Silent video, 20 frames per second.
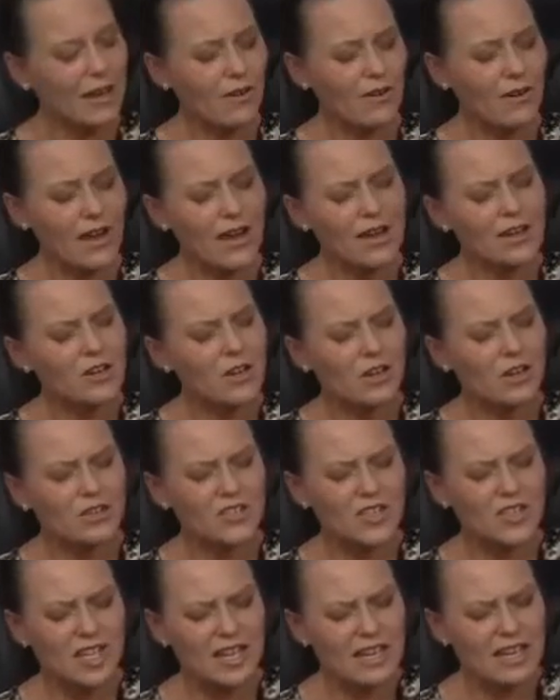There are
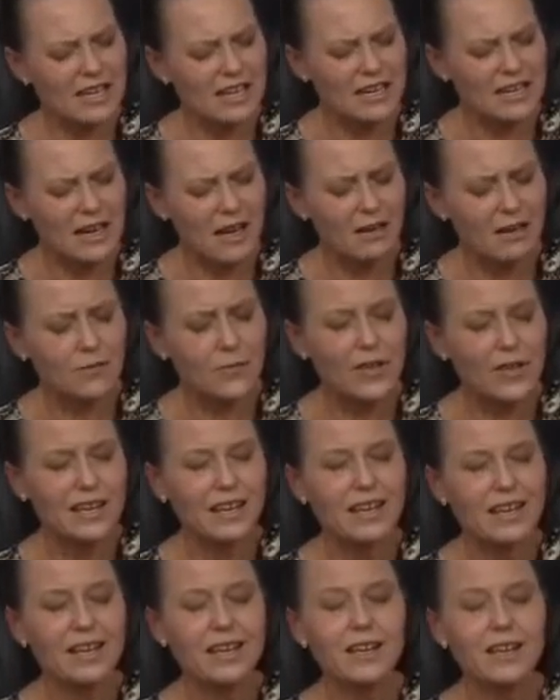not enough
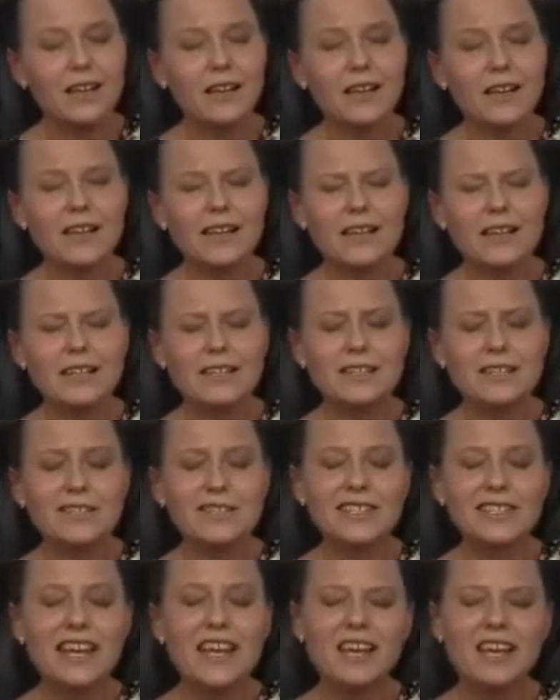
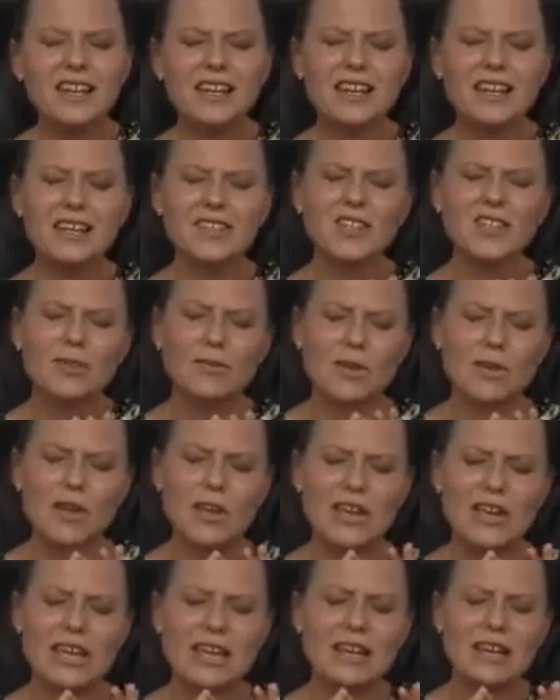healers. Let
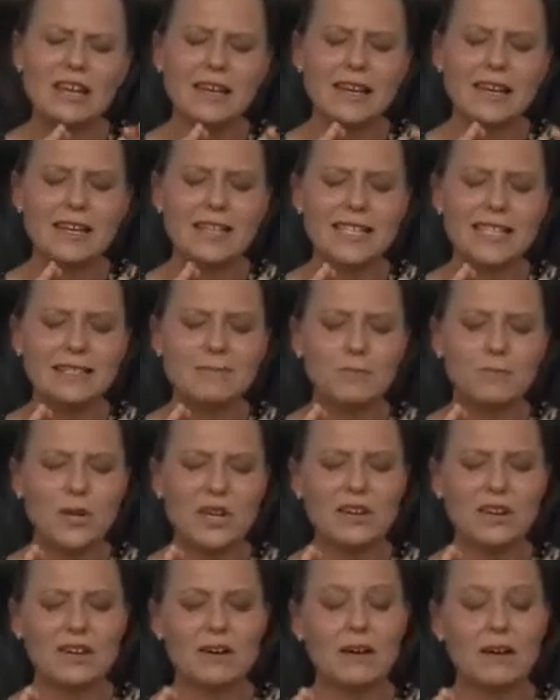the healers
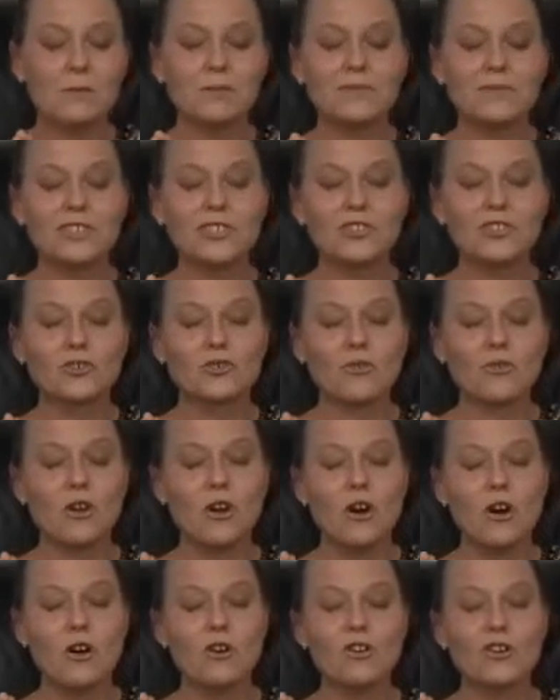become
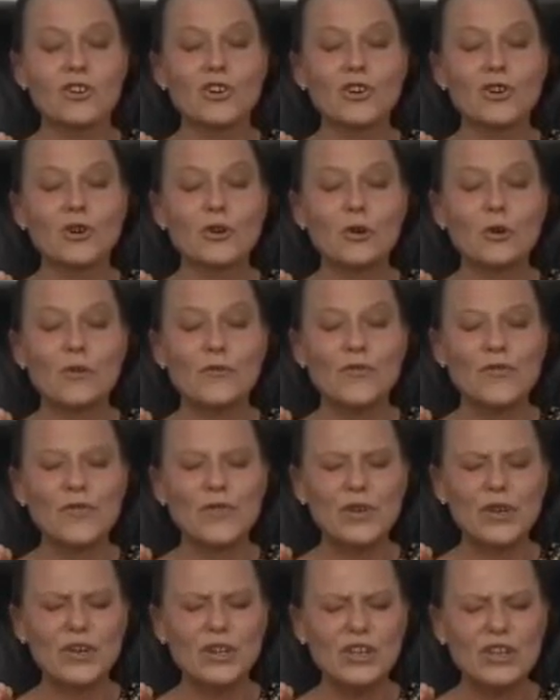stronger
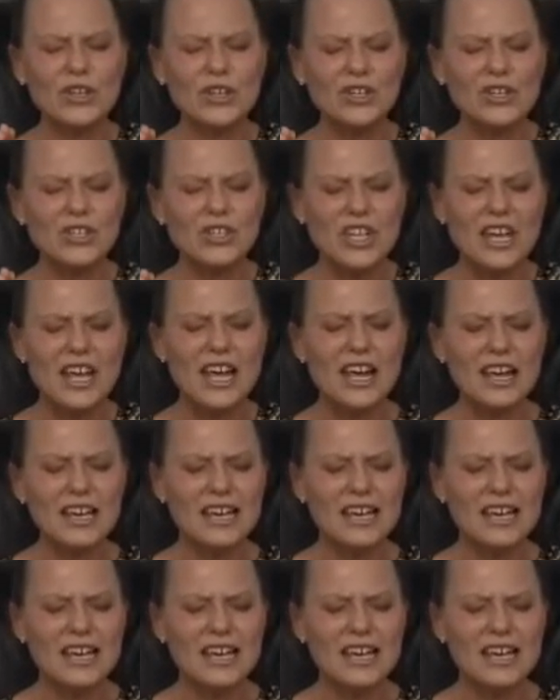first.